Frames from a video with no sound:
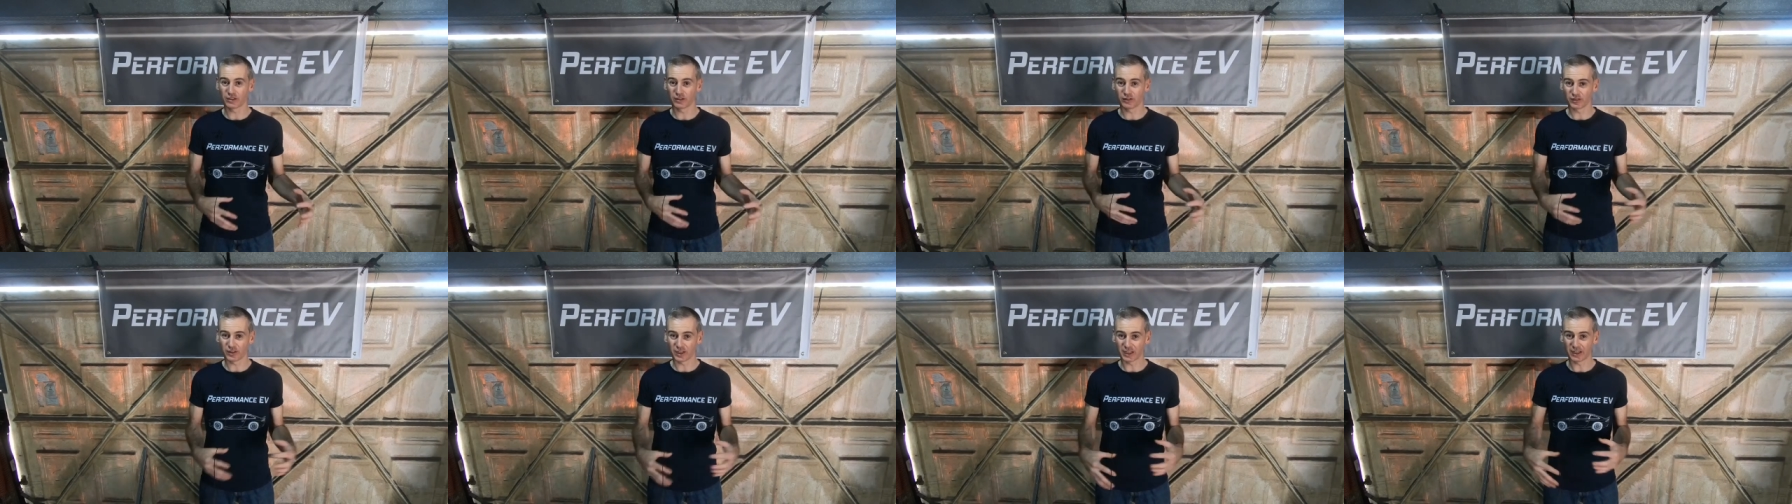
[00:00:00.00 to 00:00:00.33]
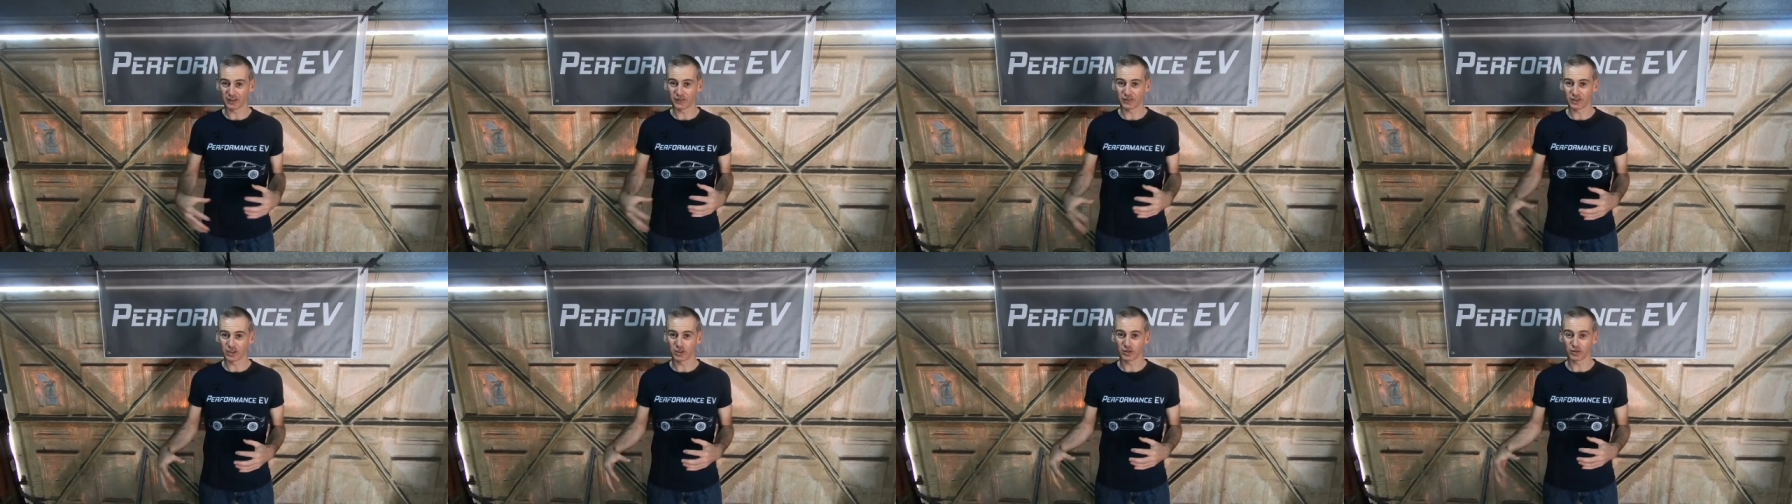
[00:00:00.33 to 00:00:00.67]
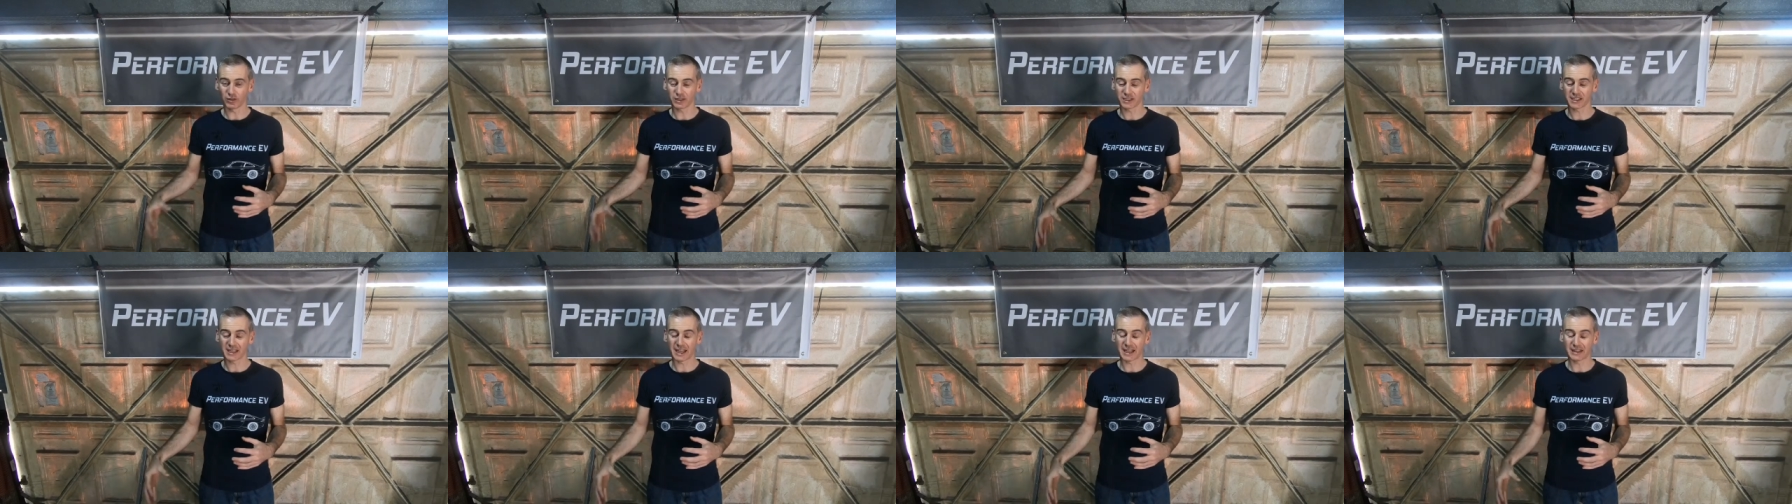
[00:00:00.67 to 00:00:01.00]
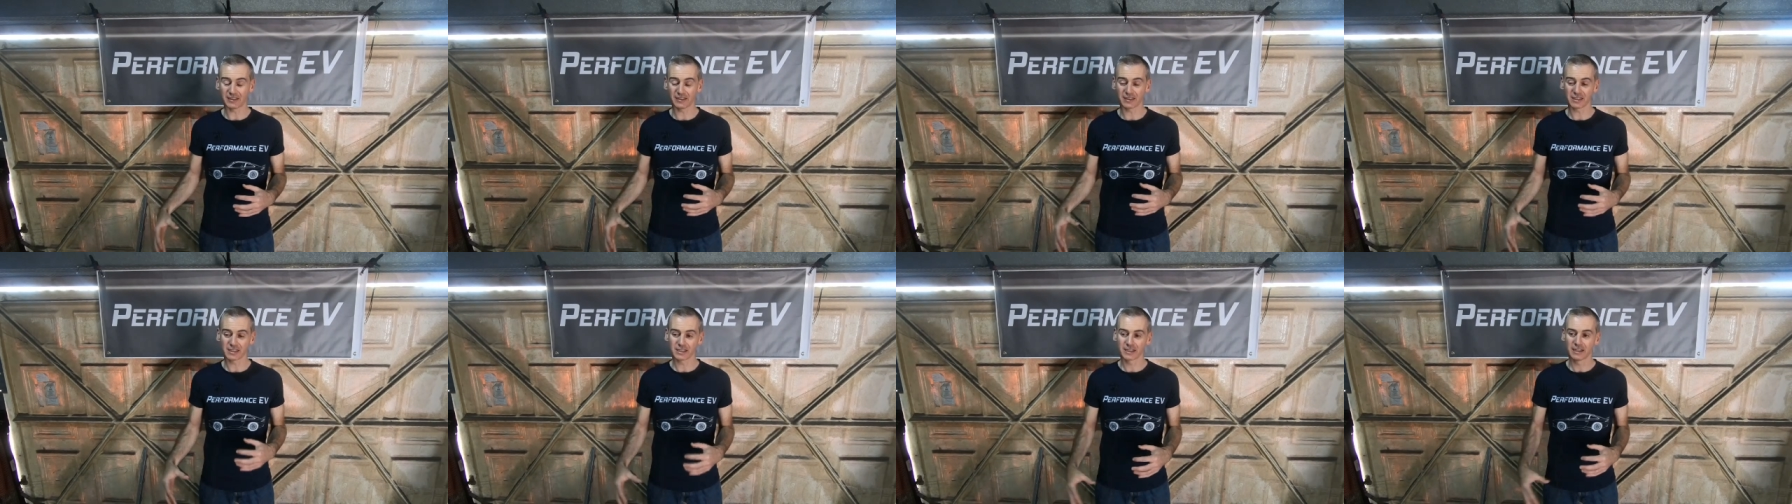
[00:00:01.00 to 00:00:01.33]
of the individual
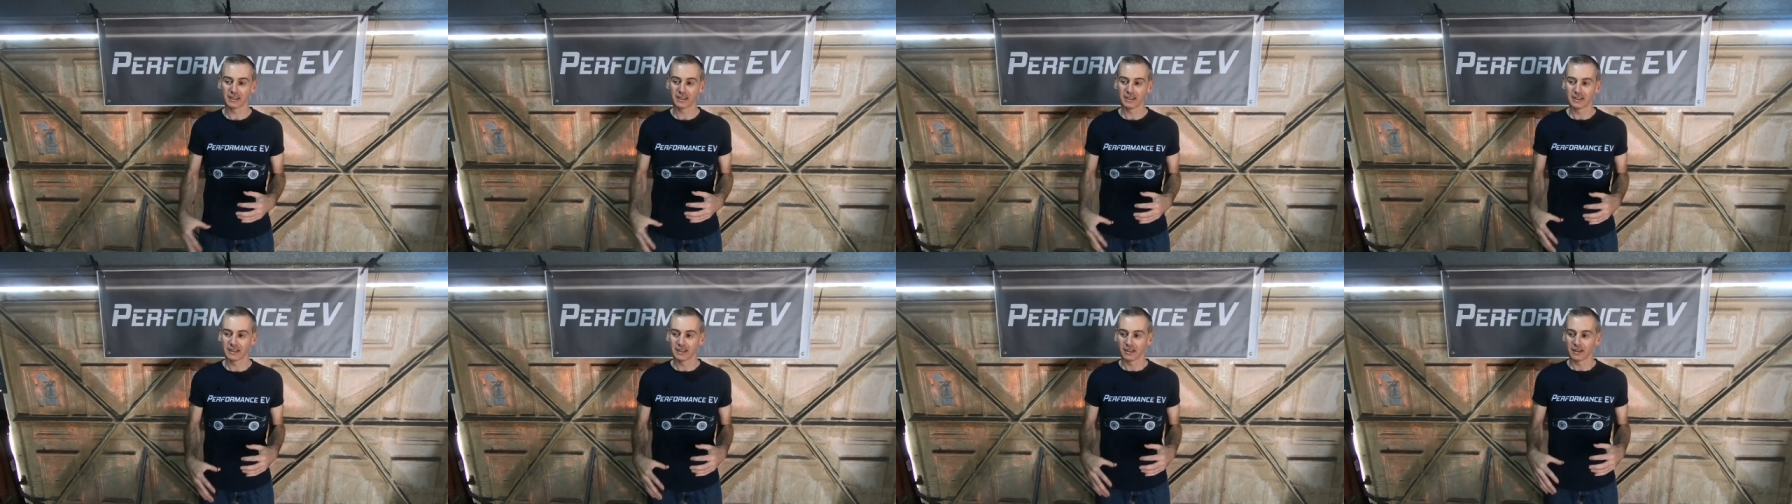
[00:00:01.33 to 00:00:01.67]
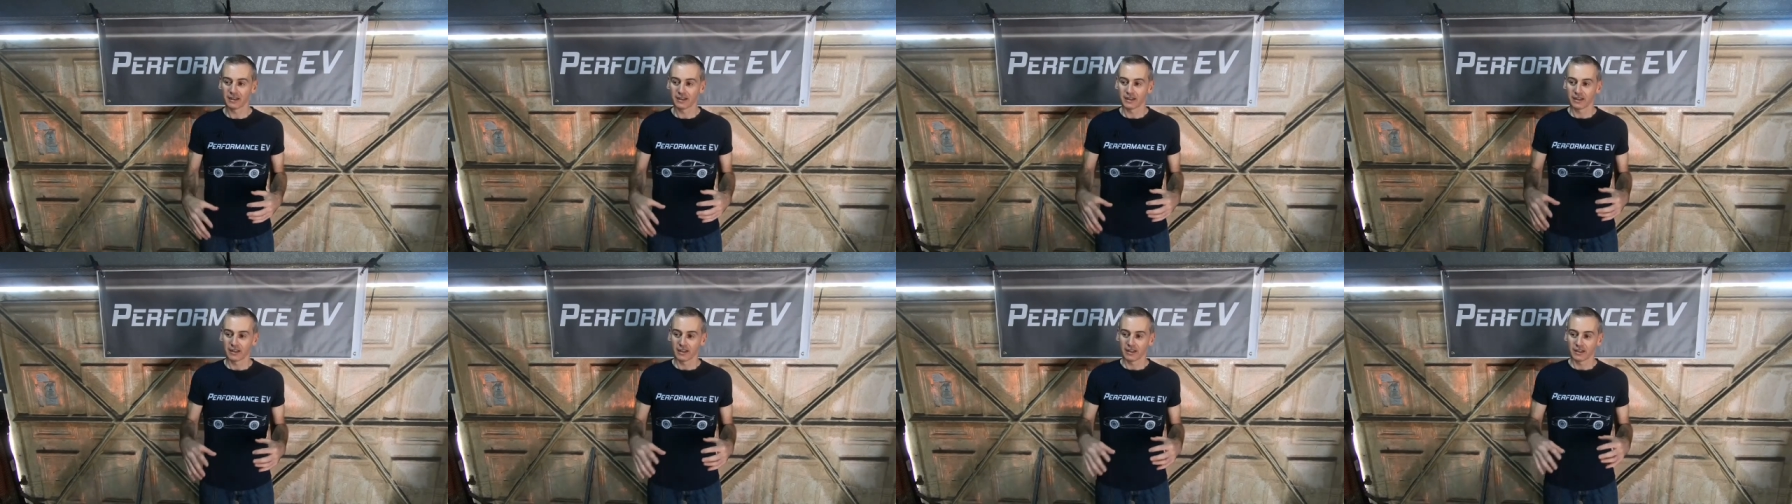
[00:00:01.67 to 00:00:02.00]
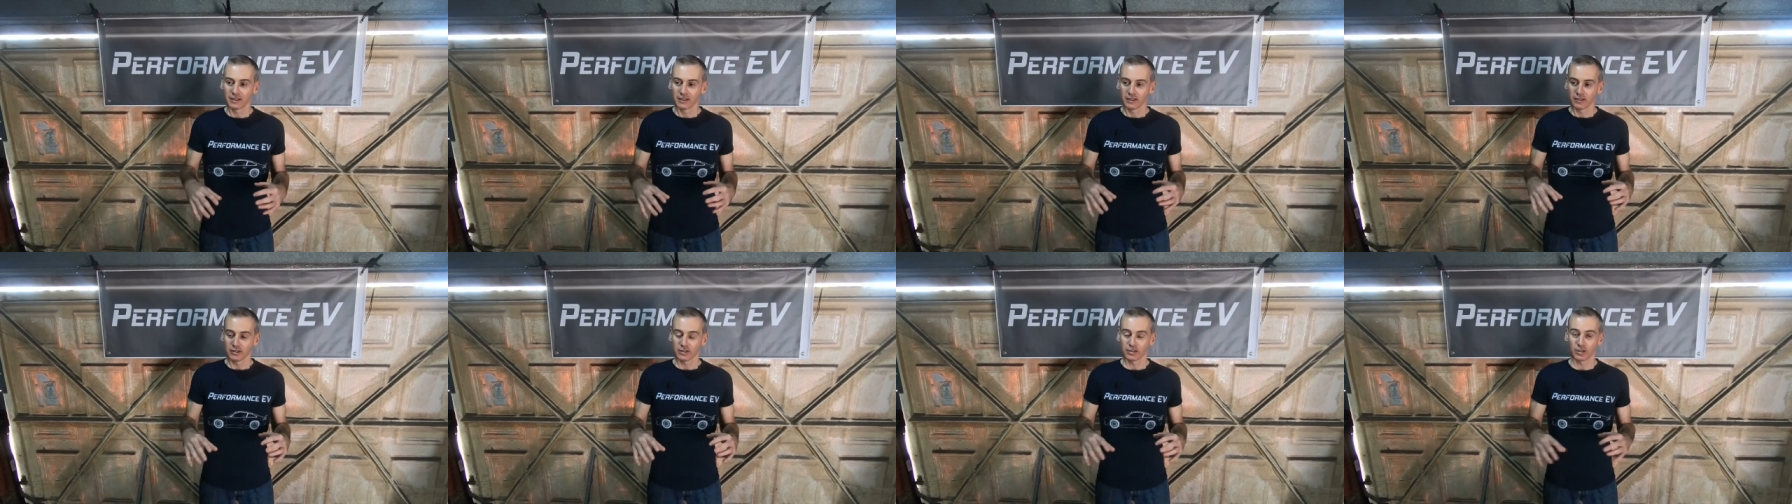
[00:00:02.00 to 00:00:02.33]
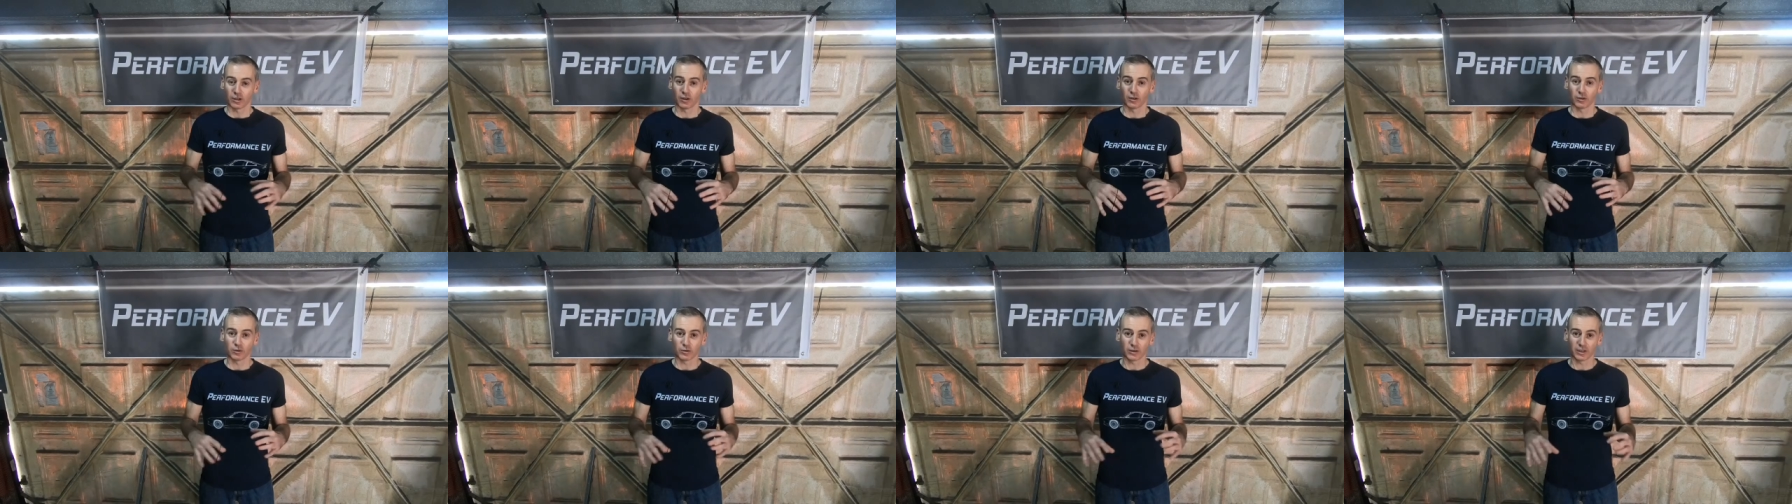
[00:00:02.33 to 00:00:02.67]
cells.
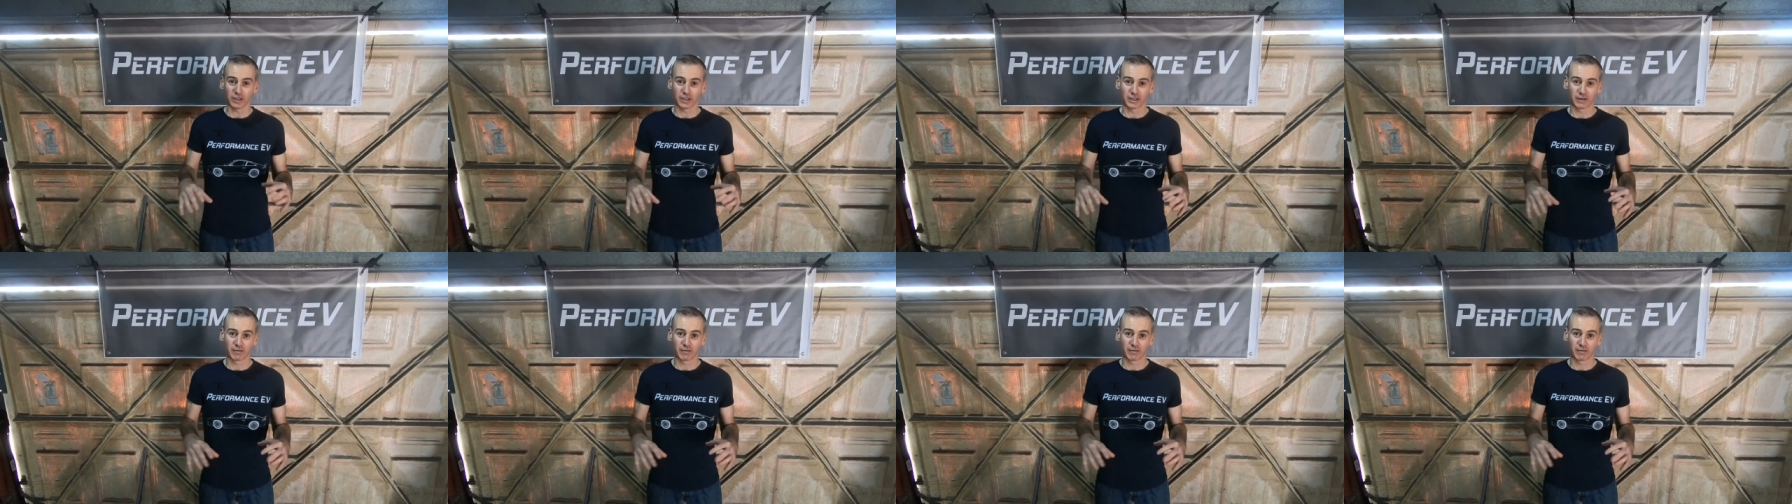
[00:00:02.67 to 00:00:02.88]
So